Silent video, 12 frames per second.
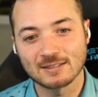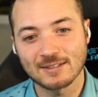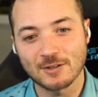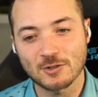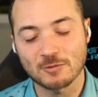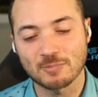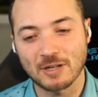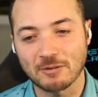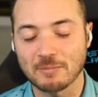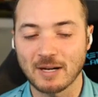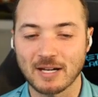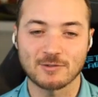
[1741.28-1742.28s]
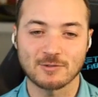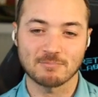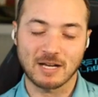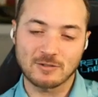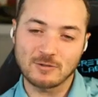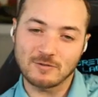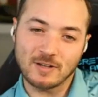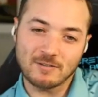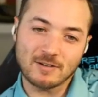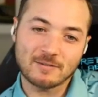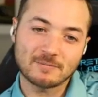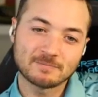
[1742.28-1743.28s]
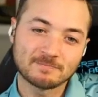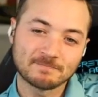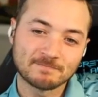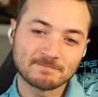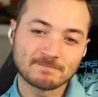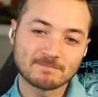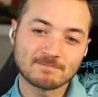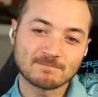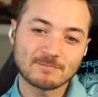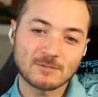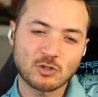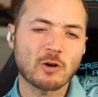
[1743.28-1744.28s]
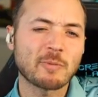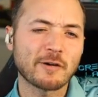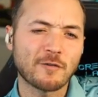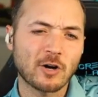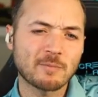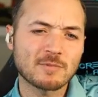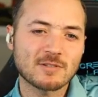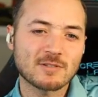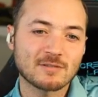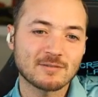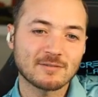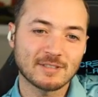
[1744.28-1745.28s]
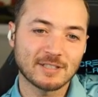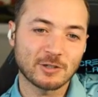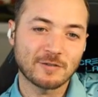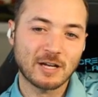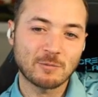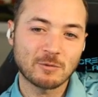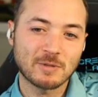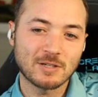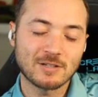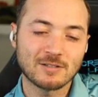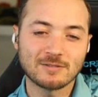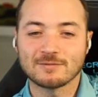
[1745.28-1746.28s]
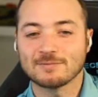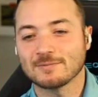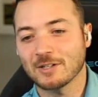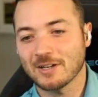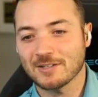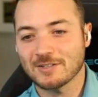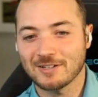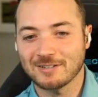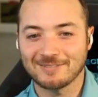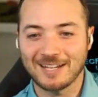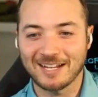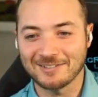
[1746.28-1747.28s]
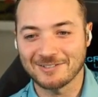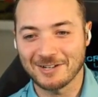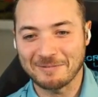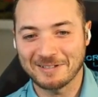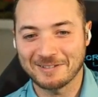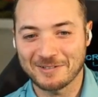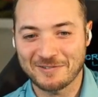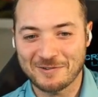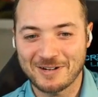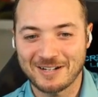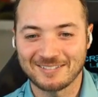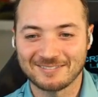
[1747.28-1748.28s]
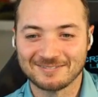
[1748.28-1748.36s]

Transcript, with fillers: those are probably my my two favorite. Strawberry Farms in Irvine would be good. Okay, sorry, I could talk about those for a